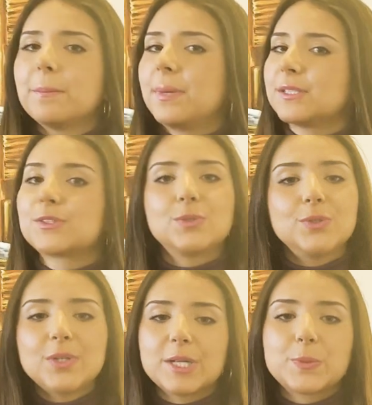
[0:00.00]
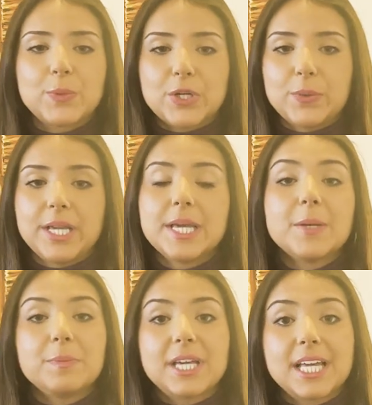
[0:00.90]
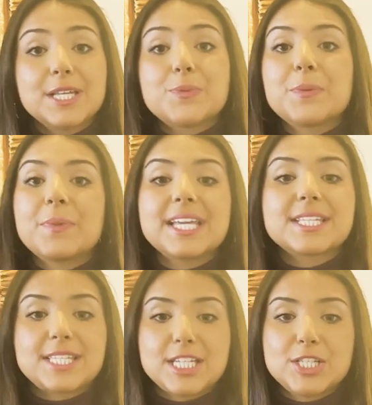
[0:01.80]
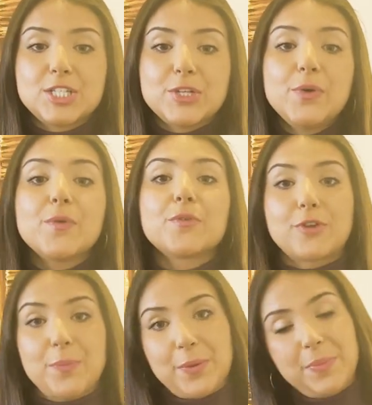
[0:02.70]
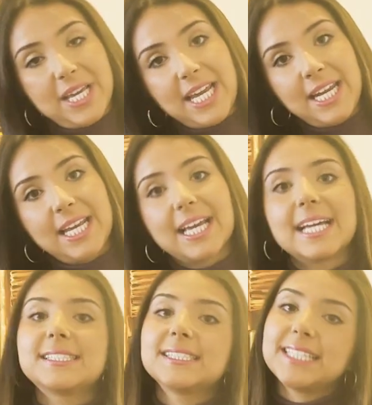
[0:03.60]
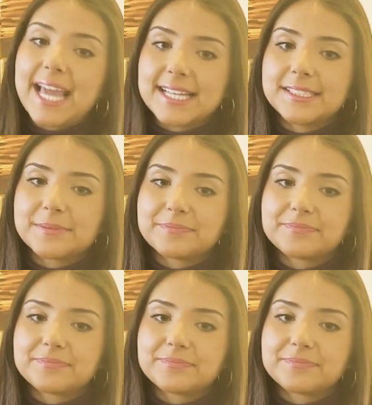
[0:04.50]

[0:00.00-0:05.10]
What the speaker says: But do not worry, because we may assist you from the beginning until the end.